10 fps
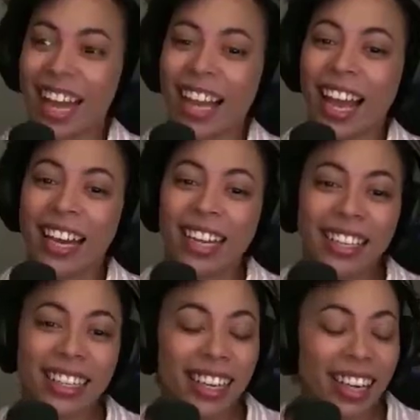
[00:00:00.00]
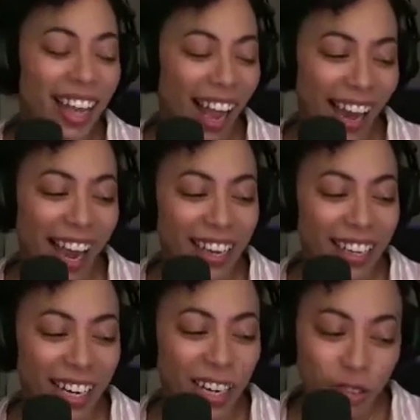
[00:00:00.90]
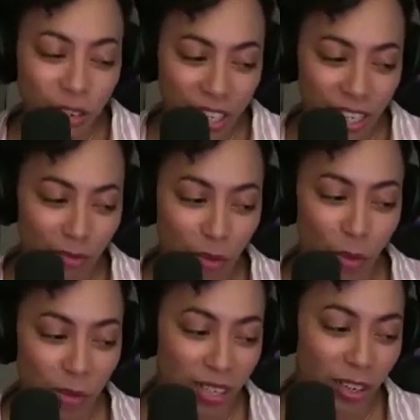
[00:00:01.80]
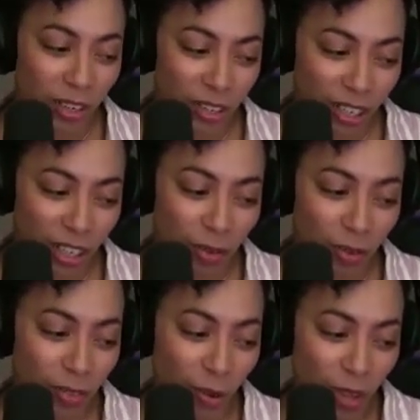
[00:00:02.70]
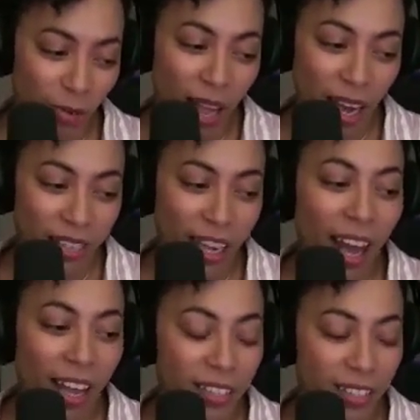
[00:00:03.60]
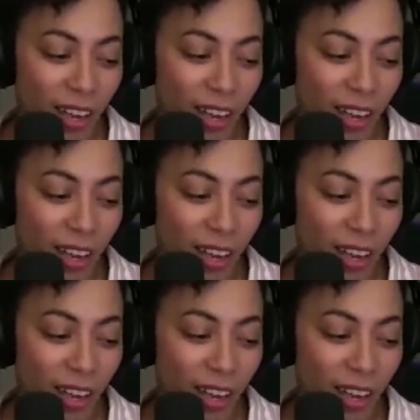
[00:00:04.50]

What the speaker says: had an interesting moment earlier before the podcast